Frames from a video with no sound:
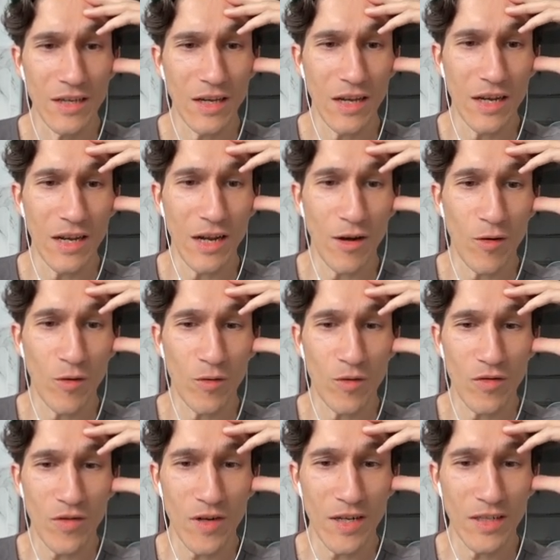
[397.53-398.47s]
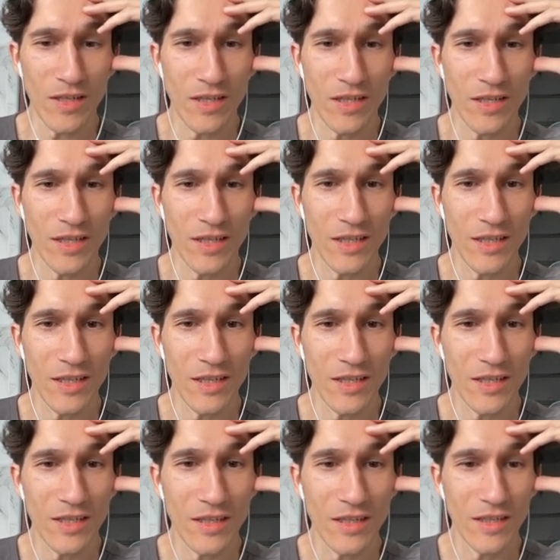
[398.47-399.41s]
And now red
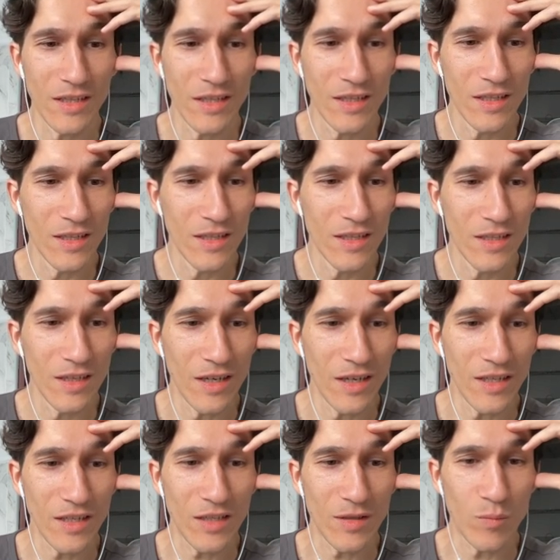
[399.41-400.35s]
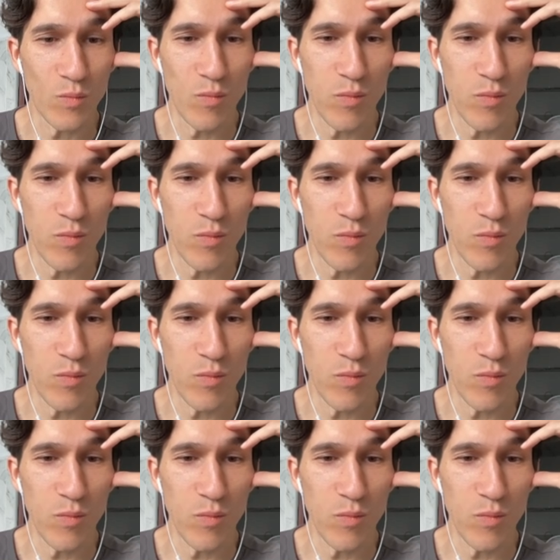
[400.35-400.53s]
has